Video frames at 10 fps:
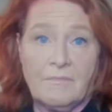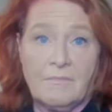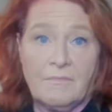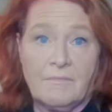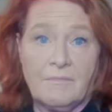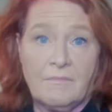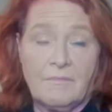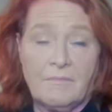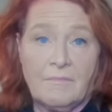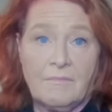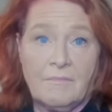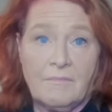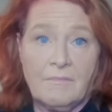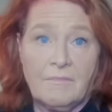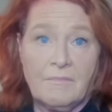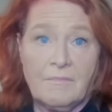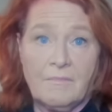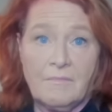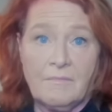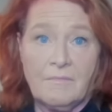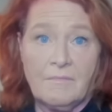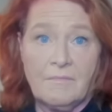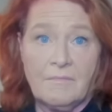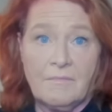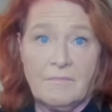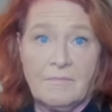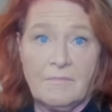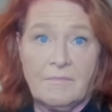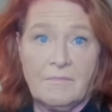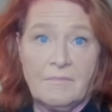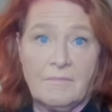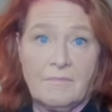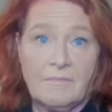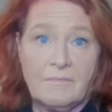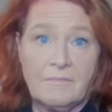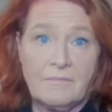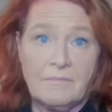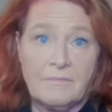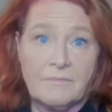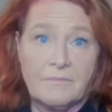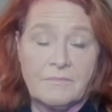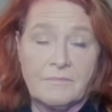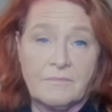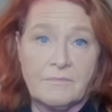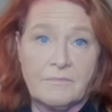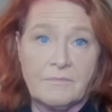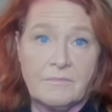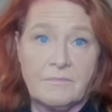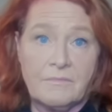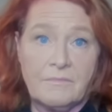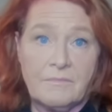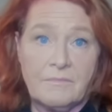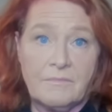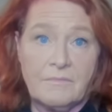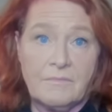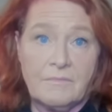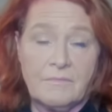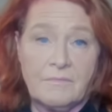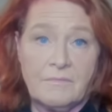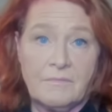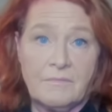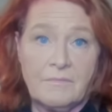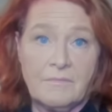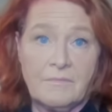The person shown says nothing.